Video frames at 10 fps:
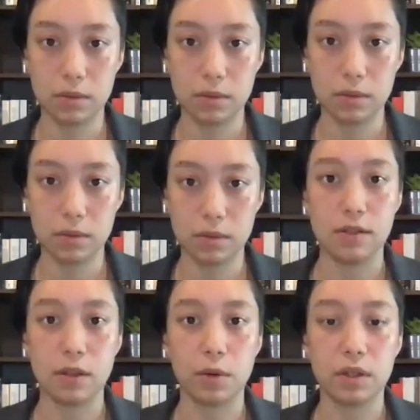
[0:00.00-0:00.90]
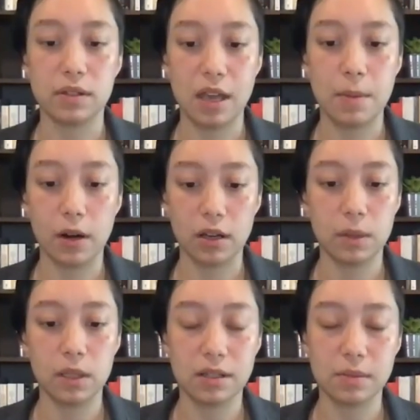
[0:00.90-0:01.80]
And so the same
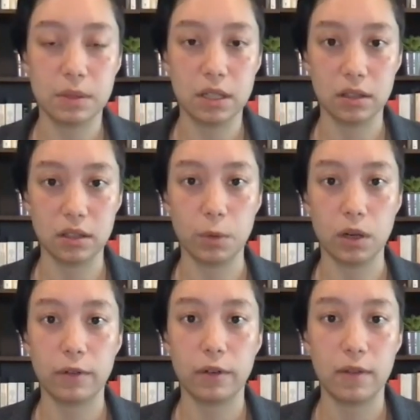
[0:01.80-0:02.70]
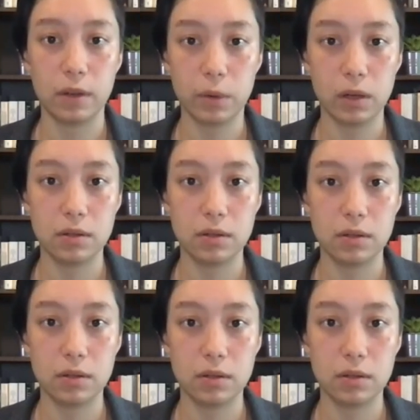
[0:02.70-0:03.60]
argument doesn't particularly work for everyone.
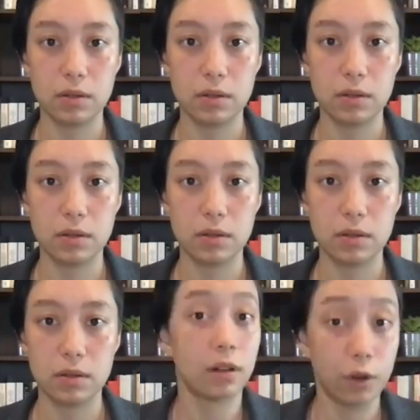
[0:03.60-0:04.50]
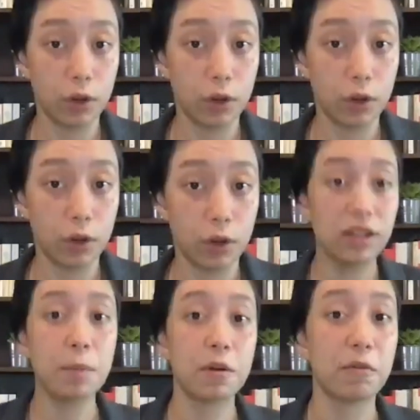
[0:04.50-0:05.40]
Somebody, or a good
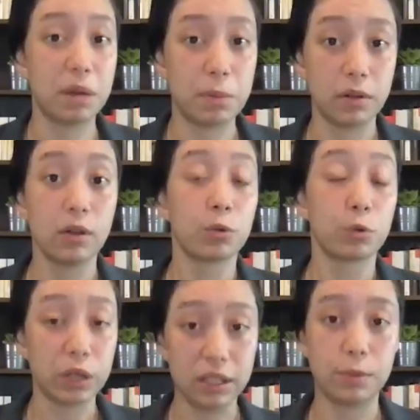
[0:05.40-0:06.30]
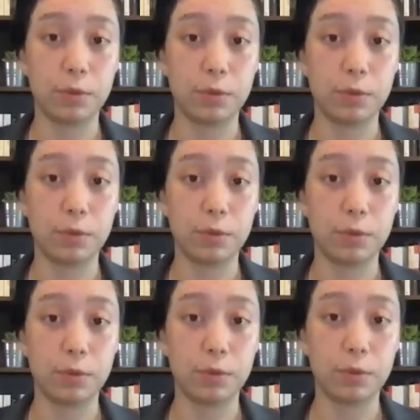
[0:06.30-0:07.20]
number of people, really appreciate
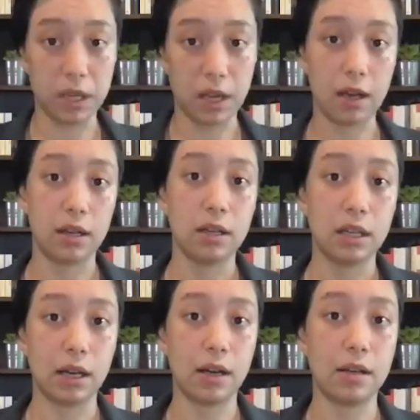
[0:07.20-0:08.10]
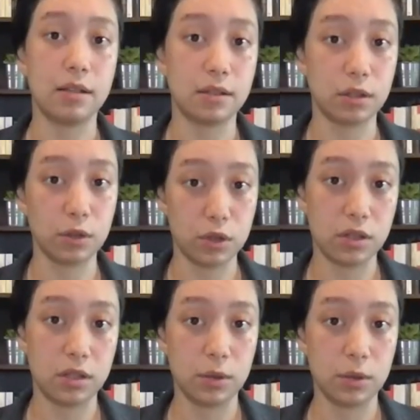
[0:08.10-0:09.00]
a UBI as a
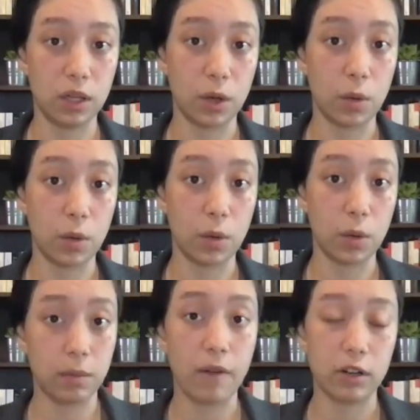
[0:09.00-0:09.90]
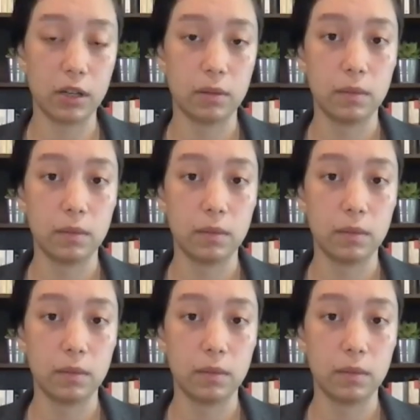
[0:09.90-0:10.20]
solution to inequality and poverty.